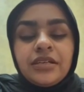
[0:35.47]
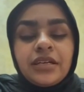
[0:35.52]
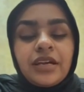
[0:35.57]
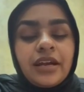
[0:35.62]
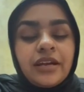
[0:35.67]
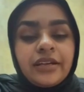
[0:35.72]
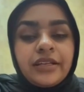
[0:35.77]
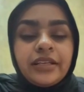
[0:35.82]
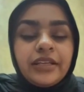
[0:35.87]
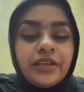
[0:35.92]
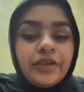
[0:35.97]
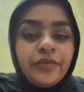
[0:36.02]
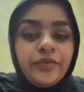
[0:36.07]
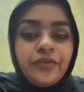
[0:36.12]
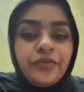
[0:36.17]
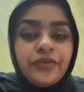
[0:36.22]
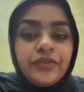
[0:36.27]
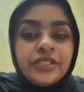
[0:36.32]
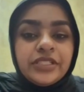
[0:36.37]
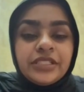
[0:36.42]
card game,
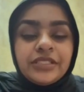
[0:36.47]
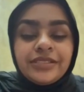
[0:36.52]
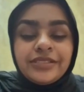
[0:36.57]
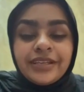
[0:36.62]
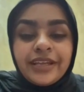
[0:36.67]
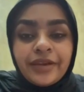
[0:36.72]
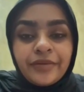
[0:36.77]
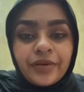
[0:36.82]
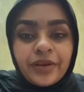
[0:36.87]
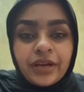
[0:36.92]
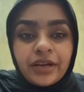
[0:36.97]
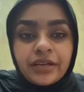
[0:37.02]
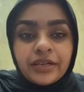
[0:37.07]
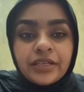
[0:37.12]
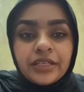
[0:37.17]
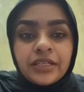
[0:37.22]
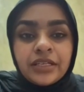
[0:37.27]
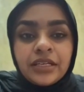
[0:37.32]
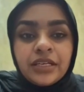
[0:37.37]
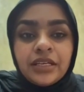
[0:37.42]
which is snap card.
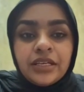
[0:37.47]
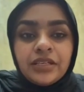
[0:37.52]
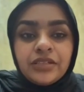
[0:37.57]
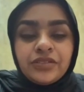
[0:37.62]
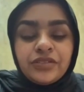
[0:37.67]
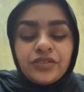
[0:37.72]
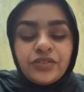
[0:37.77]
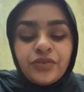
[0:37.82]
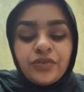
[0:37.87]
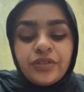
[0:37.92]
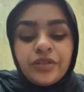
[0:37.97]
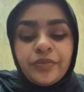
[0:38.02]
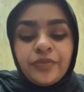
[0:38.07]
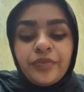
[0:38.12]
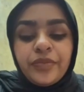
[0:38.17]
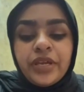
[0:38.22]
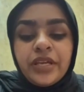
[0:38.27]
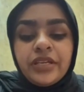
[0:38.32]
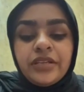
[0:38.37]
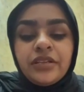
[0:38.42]
So the
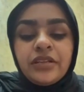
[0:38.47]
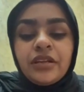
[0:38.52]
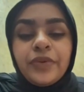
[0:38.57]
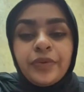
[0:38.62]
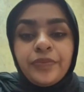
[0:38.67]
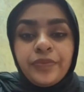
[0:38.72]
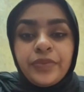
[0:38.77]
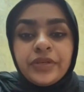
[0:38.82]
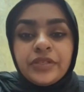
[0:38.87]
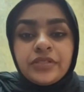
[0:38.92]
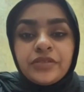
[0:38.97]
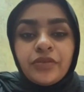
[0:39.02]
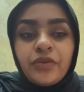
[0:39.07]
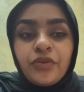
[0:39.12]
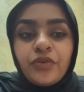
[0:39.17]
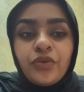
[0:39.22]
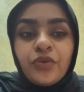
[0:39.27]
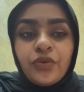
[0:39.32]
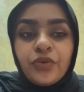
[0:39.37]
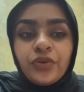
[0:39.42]
main purpose or
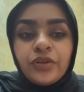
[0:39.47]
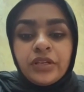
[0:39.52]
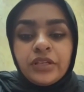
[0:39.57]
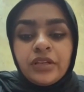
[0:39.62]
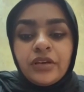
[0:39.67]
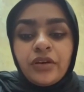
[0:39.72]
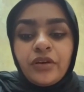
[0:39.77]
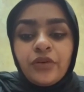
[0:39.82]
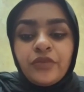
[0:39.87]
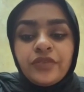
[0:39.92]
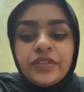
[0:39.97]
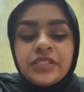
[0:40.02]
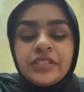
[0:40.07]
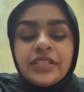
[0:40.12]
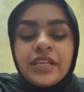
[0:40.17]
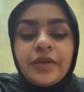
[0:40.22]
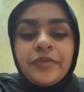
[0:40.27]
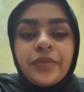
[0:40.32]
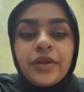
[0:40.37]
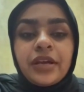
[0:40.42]
goal of this
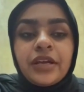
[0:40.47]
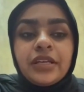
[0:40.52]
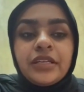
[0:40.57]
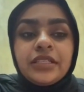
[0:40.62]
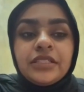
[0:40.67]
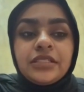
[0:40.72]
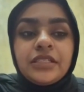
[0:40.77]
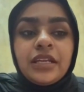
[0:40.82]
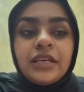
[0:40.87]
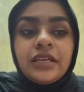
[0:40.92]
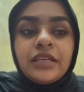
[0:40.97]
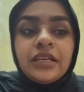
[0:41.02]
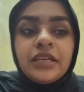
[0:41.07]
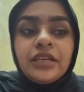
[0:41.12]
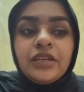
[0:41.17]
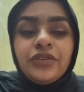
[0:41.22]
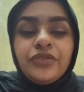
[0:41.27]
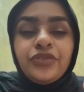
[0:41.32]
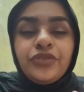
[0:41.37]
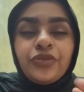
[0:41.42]
snap card is like
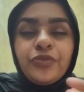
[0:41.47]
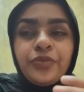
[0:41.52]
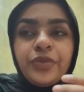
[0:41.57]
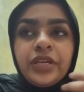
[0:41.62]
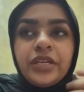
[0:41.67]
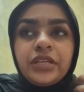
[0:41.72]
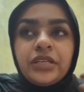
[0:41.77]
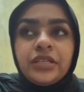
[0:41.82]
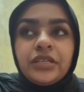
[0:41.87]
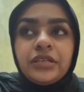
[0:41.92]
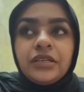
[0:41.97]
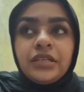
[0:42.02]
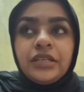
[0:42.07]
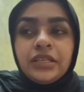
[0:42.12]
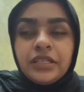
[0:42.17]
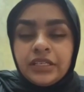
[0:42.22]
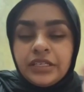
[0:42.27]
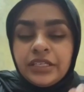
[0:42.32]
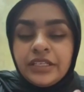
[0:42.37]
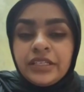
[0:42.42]
to make
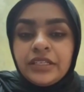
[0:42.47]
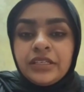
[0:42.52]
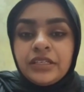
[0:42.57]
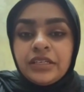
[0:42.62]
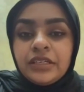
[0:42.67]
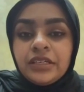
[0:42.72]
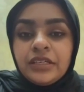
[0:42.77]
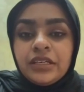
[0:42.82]
learning